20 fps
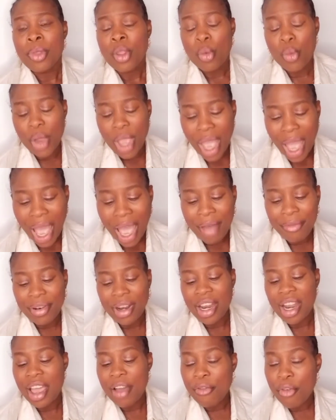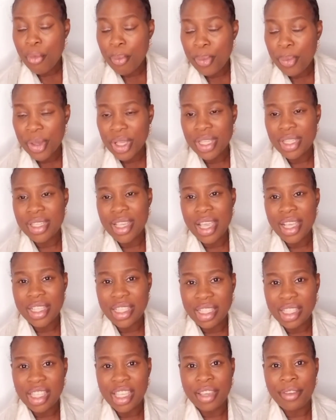we have
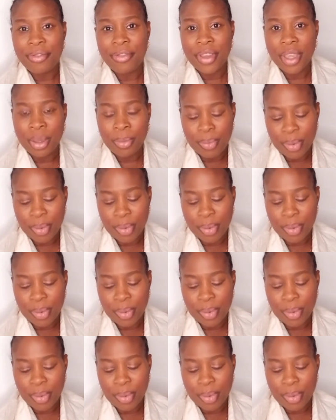11% DV